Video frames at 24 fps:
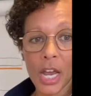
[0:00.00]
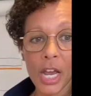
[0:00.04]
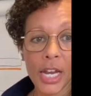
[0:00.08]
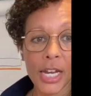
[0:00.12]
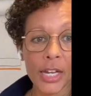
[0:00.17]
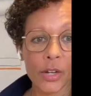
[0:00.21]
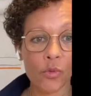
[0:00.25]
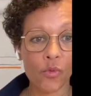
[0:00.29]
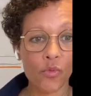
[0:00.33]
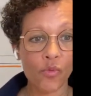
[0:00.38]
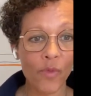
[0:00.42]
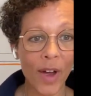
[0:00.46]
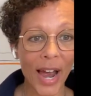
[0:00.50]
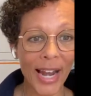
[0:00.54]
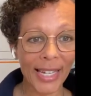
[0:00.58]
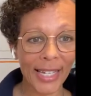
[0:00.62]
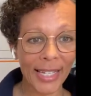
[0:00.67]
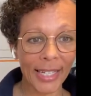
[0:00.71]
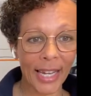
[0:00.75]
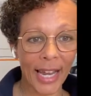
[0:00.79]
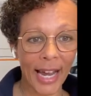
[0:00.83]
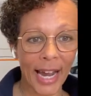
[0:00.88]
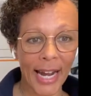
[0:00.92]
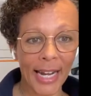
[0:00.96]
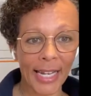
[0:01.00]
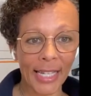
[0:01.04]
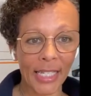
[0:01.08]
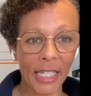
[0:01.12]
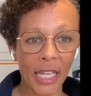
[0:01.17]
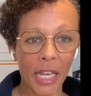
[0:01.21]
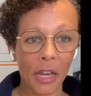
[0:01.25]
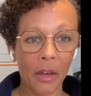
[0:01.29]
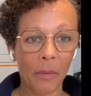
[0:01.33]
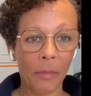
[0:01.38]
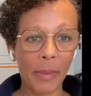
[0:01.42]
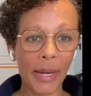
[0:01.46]
Red lines
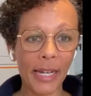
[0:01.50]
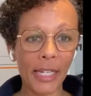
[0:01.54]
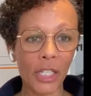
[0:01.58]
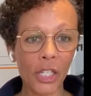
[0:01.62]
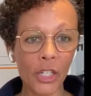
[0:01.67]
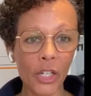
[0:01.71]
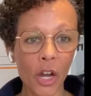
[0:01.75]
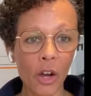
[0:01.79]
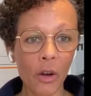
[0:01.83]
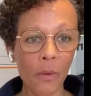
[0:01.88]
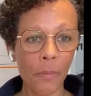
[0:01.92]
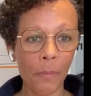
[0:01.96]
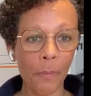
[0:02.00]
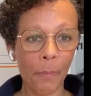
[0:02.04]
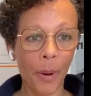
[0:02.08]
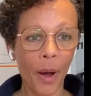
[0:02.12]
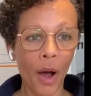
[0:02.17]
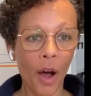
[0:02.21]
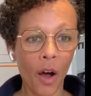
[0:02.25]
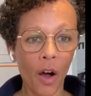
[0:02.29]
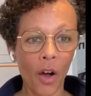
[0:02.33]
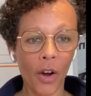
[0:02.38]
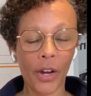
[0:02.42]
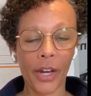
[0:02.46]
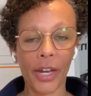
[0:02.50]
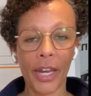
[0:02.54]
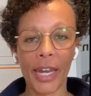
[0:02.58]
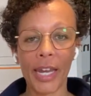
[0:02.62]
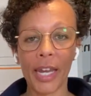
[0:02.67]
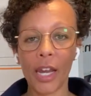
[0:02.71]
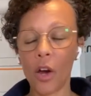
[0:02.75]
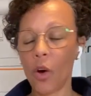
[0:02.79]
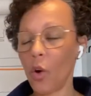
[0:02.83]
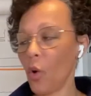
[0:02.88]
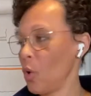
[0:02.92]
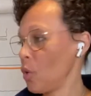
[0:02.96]
means no
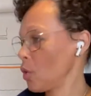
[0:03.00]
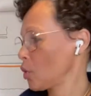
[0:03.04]
parking or